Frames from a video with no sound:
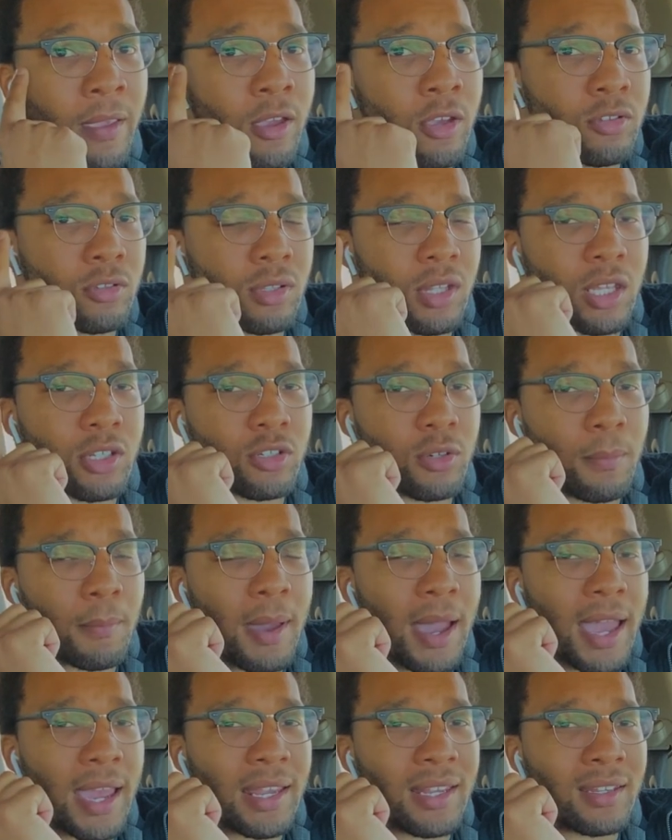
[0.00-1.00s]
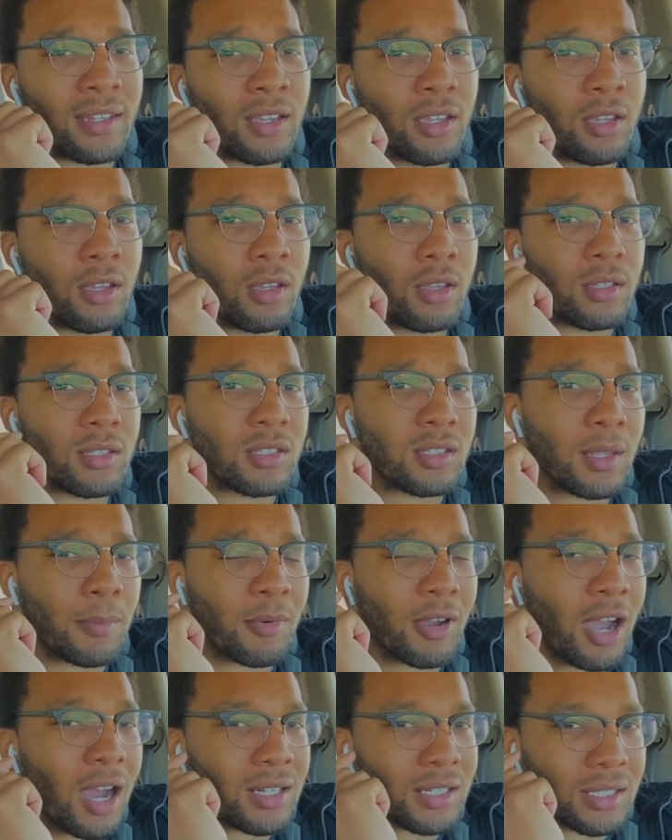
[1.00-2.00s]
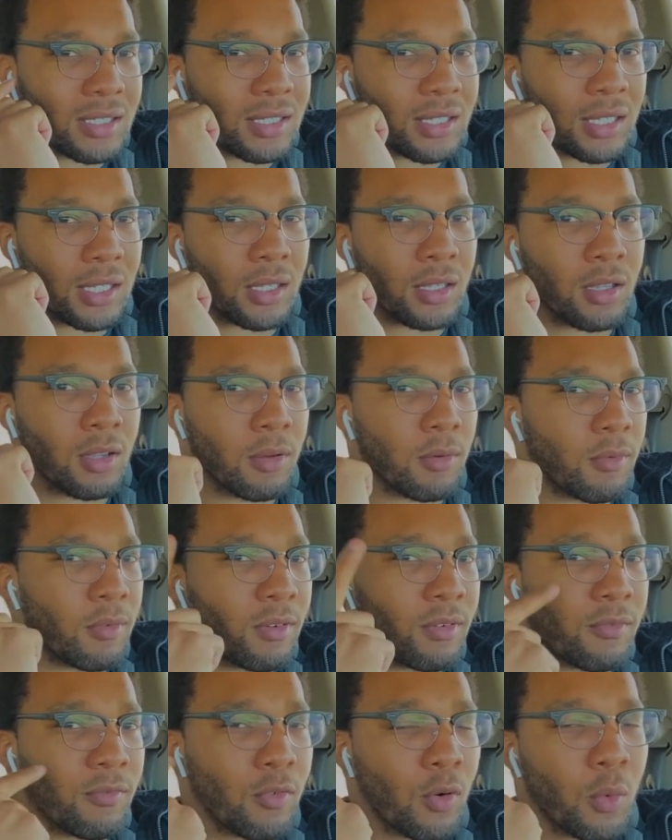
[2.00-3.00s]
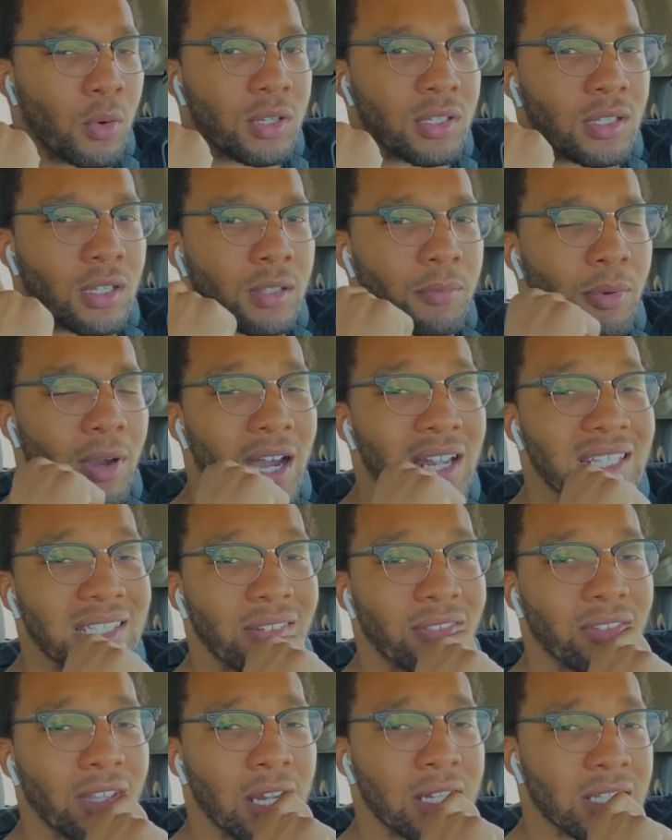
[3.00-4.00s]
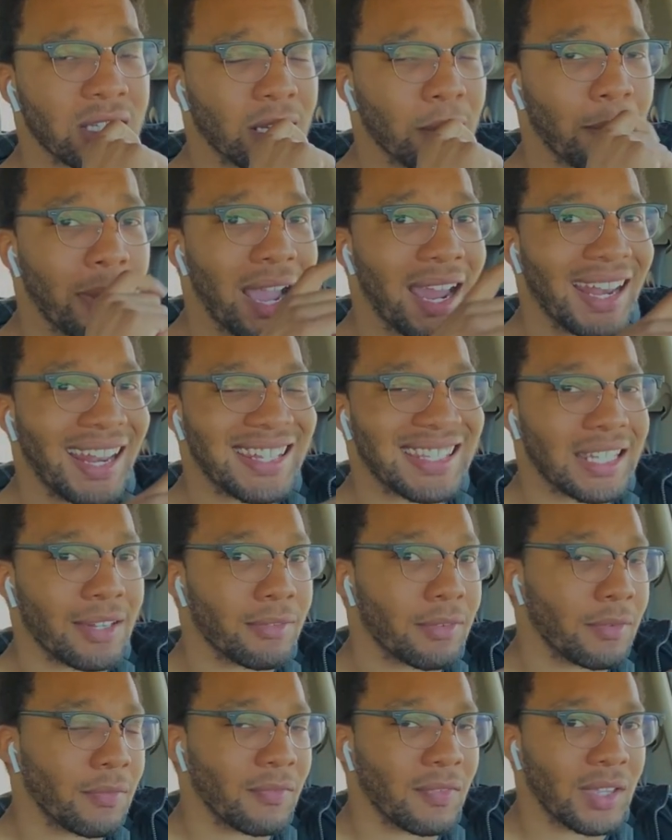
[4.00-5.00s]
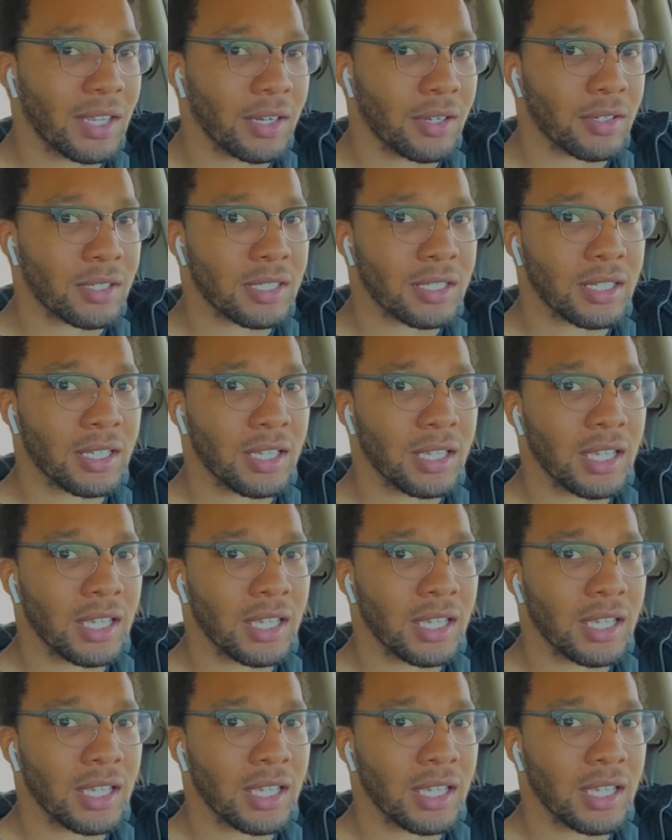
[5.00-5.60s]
so that your mind subconsciously forwards the positive thoughts in your mind instead of the fears.